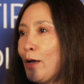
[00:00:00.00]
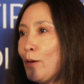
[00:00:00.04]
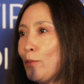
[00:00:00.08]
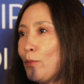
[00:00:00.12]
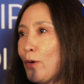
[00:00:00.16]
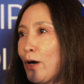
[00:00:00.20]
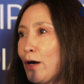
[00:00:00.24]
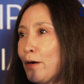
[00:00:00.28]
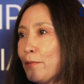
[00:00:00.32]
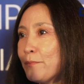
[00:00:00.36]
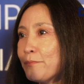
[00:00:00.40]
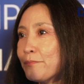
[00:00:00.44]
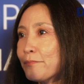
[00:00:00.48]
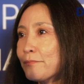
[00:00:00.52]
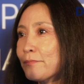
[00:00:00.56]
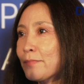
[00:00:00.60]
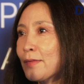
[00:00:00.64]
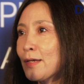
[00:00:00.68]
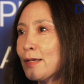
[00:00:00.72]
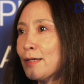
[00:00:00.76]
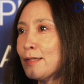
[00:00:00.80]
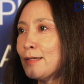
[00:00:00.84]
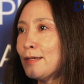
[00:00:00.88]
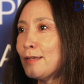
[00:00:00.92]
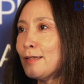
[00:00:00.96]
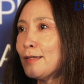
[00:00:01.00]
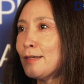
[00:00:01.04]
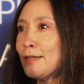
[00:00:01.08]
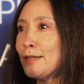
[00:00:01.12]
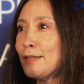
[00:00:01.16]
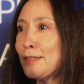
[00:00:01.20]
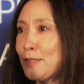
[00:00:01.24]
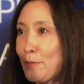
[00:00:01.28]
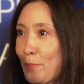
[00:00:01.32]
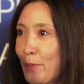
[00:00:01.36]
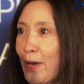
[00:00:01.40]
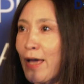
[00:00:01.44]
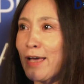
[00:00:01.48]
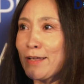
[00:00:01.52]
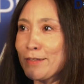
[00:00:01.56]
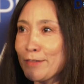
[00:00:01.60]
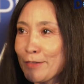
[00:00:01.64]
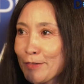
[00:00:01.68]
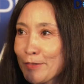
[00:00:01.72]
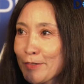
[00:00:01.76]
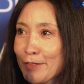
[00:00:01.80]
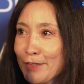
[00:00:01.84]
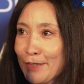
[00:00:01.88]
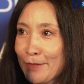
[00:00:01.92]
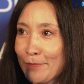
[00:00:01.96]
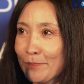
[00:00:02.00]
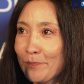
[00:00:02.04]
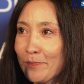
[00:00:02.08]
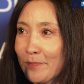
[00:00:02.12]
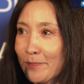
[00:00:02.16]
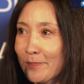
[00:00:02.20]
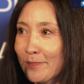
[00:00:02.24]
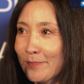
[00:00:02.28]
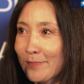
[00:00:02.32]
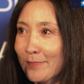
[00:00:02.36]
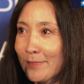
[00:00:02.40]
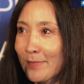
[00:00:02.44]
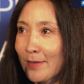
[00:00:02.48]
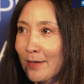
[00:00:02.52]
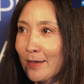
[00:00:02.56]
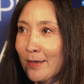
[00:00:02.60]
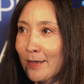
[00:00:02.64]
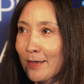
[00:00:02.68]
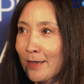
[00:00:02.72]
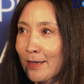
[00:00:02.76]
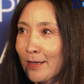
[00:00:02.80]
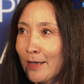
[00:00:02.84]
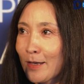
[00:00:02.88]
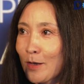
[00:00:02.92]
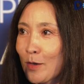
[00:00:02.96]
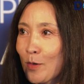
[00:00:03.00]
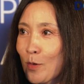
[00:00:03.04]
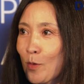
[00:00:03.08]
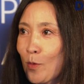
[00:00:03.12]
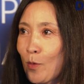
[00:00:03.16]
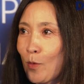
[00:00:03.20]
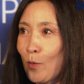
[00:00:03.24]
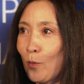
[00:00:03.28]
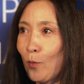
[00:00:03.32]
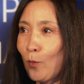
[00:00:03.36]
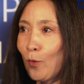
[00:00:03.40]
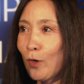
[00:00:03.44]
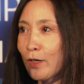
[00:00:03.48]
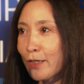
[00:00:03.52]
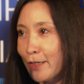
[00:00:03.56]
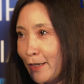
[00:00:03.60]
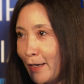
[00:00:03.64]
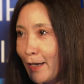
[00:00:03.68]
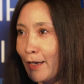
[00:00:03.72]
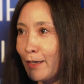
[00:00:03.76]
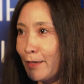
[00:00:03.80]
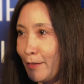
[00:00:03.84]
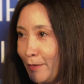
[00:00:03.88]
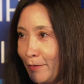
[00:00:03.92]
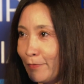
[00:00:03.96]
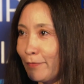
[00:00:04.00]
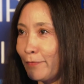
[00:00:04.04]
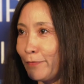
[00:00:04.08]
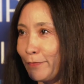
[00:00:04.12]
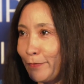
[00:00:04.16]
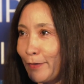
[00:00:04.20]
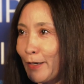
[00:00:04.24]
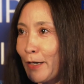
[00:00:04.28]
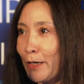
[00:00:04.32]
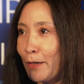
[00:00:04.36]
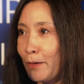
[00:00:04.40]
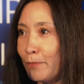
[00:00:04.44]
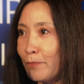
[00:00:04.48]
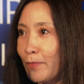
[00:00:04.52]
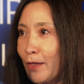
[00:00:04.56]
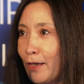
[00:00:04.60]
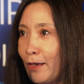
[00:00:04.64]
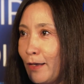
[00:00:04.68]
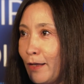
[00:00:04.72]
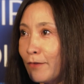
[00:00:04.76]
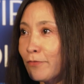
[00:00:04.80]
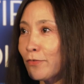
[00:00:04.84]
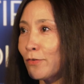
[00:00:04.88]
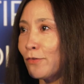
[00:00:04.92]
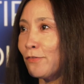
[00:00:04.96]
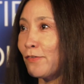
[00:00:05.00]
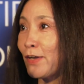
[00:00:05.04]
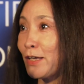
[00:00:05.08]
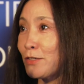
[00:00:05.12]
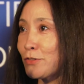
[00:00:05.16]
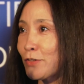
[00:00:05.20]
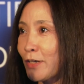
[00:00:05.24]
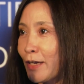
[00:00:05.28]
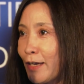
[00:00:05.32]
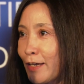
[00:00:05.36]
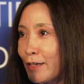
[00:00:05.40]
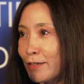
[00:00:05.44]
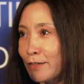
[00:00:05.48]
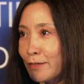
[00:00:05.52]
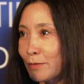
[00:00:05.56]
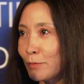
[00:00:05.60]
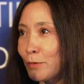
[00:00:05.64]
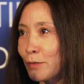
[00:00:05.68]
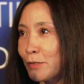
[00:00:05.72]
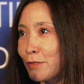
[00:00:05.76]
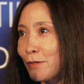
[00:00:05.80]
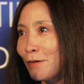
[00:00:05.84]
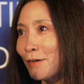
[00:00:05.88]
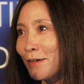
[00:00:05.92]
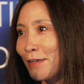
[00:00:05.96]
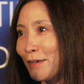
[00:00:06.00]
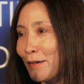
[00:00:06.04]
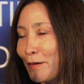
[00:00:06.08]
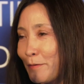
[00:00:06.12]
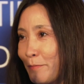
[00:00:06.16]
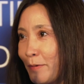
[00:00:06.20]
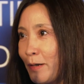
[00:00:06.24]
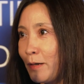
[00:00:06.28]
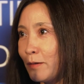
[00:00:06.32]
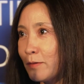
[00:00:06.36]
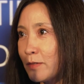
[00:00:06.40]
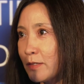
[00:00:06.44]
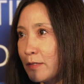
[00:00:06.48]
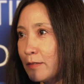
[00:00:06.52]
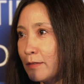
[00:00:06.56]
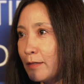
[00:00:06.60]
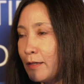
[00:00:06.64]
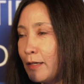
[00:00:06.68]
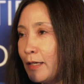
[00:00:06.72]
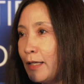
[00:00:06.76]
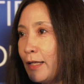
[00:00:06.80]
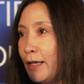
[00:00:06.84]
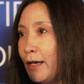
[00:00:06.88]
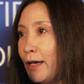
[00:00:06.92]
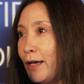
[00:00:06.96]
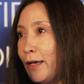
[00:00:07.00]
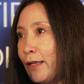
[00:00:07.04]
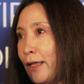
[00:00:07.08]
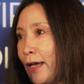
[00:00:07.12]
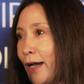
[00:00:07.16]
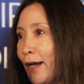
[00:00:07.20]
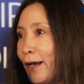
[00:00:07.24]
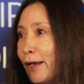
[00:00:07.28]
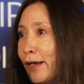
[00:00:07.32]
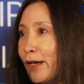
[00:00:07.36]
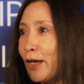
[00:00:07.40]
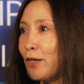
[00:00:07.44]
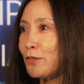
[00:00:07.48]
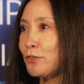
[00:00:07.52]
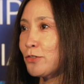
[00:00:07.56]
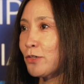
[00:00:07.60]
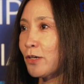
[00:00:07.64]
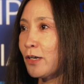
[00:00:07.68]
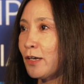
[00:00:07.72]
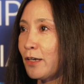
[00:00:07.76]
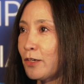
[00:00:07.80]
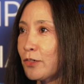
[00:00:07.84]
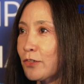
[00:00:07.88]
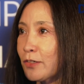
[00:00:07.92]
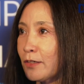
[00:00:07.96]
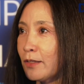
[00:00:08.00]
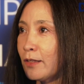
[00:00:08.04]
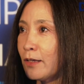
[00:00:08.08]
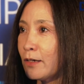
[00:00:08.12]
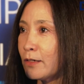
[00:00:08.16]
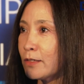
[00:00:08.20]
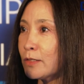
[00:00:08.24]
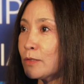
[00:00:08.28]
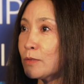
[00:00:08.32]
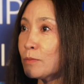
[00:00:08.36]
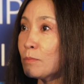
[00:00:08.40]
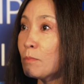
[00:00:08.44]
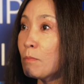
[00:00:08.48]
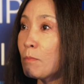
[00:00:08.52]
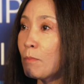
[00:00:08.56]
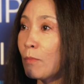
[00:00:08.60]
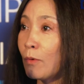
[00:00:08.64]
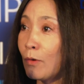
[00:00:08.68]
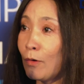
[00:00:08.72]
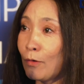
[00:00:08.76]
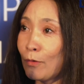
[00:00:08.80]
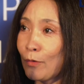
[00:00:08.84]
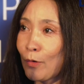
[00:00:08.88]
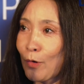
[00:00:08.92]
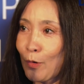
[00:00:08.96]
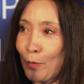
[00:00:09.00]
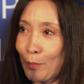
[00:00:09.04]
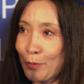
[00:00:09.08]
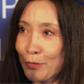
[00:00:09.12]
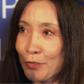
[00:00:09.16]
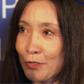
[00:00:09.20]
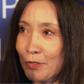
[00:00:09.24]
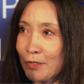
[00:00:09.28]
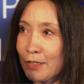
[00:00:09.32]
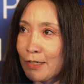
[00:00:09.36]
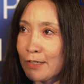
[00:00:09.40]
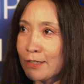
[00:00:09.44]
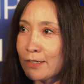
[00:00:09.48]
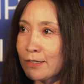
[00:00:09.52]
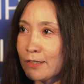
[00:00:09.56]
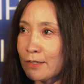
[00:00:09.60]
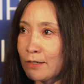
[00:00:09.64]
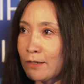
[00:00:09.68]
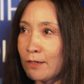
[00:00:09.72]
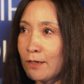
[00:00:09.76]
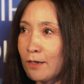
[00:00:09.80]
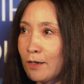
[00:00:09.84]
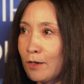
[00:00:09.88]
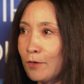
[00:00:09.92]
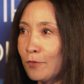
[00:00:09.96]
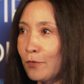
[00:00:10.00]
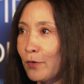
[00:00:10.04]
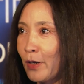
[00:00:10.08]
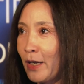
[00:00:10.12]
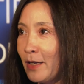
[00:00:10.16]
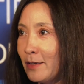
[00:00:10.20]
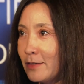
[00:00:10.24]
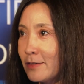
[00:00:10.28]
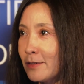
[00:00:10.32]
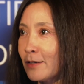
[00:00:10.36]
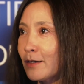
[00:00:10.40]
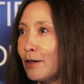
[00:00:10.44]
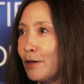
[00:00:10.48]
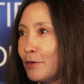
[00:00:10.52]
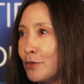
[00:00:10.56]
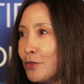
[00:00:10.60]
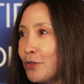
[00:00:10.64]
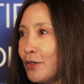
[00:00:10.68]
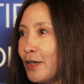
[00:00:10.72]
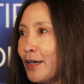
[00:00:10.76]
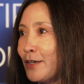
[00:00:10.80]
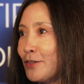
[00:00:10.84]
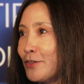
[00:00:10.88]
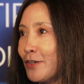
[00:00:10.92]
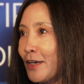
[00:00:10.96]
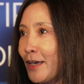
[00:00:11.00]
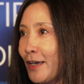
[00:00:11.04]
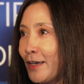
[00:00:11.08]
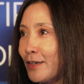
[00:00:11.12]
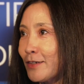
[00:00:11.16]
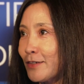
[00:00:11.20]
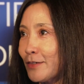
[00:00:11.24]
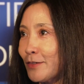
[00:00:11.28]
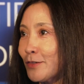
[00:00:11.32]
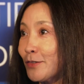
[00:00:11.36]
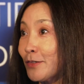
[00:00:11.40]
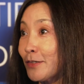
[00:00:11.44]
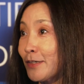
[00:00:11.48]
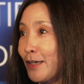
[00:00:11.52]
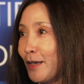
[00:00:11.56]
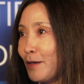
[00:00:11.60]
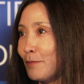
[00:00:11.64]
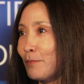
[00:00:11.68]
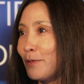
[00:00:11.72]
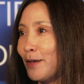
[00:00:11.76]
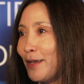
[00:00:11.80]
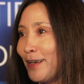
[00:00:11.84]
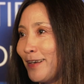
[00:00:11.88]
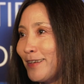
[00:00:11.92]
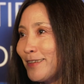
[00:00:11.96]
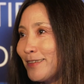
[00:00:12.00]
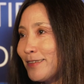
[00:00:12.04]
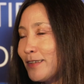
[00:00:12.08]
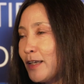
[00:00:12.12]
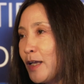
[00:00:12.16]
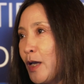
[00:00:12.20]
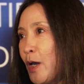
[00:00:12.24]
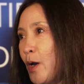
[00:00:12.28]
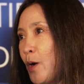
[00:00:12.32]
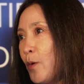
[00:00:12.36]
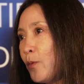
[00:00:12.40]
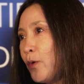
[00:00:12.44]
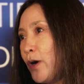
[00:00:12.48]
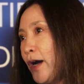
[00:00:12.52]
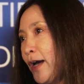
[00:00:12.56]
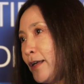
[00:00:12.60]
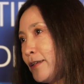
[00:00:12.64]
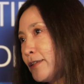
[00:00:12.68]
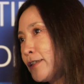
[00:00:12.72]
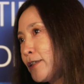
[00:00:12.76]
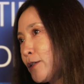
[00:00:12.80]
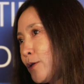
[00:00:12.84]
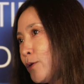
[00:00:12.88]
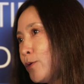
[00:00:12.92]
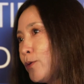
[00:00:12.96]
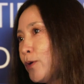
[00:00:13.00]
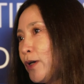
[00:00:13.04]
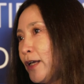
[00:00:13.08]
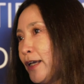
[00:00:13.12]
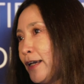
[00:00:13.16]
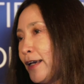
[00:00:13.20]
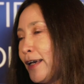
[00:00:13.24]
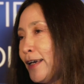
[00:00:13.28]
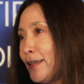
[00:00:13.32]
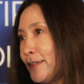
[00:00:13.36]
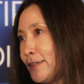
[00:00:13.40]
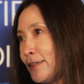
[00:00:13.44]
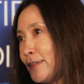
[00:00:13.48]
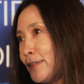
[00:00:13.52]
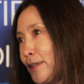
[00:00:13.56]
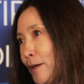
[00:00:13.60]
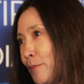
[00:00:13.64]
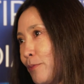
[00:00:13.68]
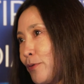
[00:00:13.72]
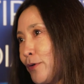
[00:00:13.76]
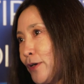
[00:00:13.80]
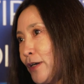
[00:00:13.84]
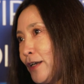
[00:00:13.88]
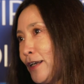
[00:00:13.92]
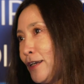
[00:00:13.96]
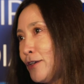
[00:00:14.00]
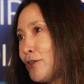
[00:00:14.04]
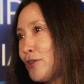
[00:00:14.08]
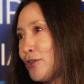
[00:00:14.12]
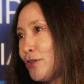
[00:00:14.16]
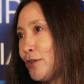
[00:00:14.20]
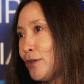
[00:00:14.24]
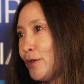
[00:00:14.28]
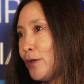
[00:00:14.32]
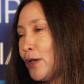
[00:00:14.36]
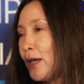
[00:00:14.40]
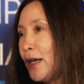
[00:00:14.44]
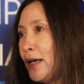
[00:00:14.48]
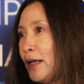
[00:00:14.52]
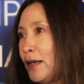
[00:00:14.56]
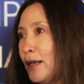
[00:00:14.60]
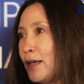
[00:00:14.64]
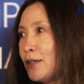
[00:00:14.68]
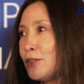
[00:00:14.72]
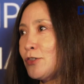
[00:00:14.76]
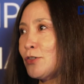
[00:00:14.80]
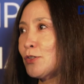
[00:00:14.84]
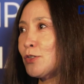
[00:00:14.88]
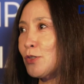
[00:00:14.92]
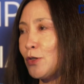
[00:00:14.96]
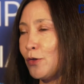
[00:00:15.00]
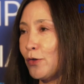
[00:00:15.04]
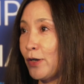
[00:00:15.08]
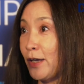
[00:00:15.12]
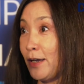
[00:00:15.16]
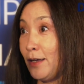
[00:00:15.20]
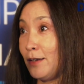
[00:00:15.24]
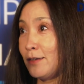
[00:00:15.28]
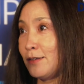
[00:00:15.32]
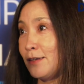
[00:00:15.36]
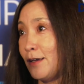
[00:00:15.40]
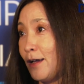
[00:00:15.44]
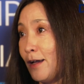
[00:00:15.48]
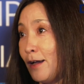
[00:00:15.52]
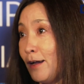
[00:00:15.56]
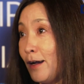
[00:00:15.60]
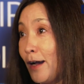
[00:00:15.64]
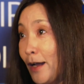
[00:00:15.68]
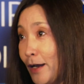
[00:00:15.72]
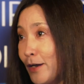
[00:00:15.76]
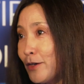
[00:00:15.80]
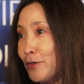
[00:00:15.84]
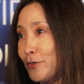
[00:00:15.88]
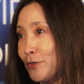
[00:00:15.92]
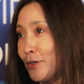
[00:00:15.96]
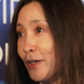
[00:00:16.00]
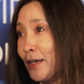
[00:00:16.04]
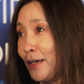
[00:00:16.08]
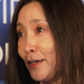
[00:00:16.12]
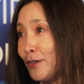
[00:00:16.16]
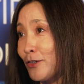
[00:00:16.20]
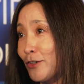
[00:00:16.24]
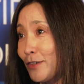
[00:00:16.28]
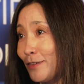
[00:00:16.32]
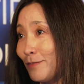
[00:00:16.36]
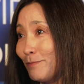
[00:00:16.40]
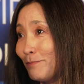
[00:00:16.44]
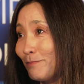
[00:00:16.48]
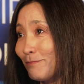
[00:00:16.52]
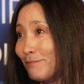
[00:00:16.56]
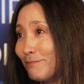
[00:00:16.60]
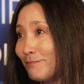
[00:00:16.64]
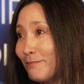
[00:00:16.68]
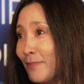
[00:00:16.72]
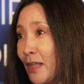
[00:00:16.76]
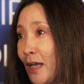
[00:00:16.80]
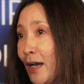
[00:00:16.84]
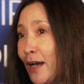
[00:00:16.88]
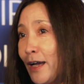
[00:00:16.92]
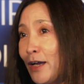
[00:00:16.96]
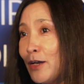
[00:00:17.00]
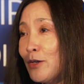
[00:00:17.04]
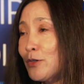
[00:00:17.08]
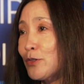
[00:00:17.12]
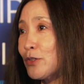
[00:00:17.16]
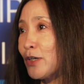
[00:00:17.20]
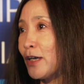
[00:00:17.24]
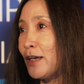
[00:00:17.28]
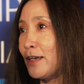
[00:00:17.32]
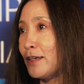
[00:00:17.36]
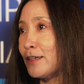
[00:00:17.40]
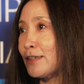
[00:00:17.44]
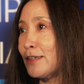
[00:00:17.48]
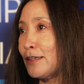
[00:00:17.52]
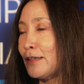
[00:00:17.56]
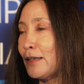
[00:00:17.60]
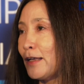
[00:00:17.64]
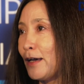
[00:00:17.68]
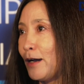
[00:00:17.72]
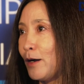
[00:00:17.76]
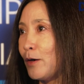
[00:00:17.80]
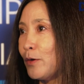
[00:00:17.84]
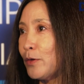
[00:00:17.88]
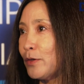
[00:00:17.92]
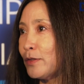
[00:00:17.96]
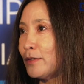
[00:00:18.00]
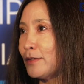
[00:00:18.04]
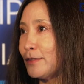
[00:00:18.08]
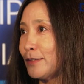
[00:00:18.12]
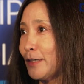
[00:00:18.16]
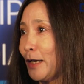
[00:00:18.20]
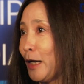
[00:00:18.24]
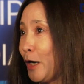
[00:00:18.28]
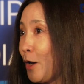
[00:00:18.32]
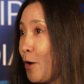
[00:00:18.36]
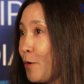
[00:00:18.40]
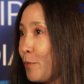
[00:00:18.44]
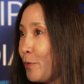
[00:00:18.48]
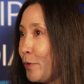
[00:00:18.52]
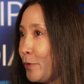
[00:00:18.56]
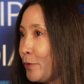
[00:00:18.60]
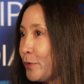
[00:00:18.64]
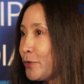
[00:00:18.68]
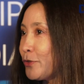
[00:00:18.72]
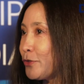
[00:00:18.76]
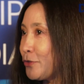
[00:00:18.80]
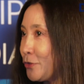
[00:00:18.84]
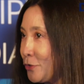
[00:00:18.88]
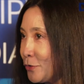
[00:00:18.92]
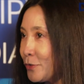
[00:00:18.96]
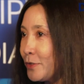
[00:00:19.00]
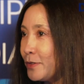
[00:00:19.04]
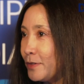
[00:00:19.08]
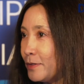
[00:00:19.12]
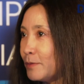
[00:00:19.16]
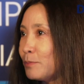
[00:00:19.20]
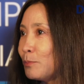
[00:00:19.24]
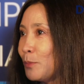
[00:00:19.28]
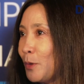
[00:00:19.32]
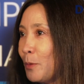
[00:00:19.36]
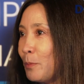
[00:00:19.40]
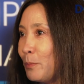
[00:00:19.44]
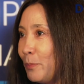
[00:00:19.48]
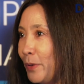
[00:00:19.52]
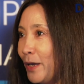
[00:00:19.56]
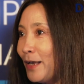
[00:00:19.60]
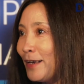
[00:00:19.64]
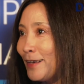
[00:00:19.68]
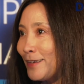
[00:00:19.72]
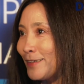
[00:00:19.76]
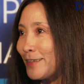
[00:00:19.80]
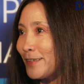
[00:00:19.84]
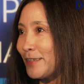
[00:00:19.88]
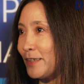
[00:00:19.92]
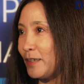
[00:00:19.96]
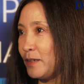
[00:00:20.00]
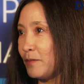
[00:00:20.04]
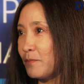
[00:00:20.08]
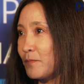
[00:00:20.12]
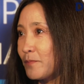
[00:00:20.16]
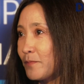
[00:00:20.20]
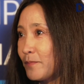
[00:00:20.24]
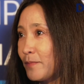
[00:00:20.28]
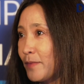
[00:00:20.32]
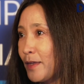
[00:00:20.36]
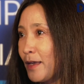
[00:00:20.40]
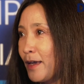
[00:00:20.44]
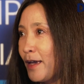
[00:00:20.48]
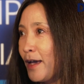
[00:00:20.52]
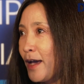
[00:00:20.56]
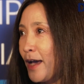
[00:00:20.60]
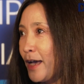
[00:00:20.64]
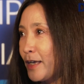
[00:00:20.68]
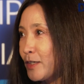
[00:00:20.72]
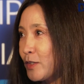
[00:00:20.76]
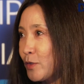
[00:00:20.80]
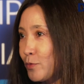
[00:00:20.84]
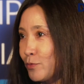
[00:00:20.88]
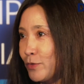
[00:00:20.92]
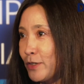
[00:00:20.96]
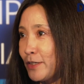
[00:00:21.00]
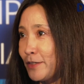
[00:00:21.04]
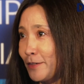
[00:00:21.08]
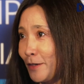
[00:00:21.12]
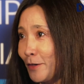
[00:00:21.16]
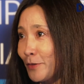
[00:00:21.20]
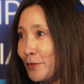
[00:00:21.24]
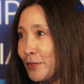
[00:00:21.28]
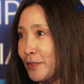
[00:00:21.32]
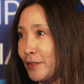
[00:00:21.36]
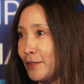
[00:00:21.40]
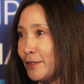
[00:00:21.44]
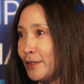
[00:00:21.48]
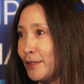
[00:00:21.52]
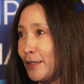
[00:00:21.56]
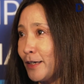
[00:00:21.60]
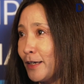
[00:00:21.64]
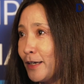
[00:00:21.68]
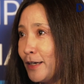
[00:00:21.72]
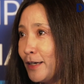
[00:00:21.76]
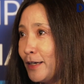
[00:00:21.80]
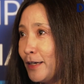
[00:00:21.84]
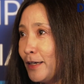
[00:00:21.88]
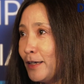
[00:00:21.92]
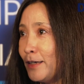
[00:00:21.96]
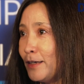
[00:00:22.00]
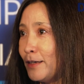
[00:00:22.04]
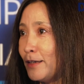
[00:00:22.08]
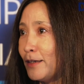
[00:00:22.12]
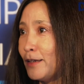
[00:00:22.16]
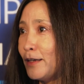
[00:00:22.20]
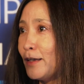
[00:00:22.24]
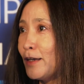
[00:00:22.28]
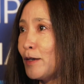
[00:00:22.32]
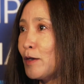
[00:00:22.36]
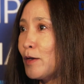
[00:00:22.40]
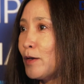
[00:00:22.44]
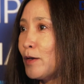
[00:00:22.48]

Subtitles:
Well, it depends what kind of level of education we're talking about. At higher education, there's more opportunity for intercultural education to take place. Well, at schooling, it's a separate issue. Let's just look at higher education. Higher education now, the global student mobility has resulted in